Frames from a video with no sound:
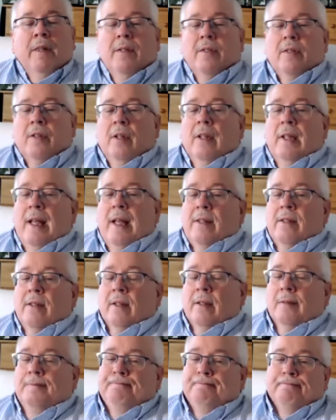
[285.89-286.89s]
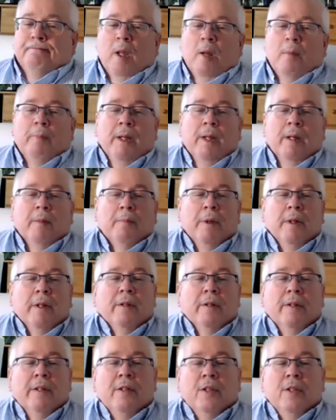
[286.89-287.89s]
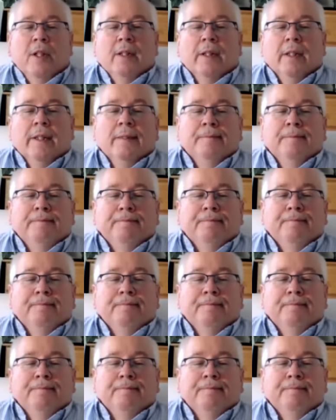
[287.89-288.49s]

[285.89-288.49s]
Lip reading: is a classic, peanut butter and jelly.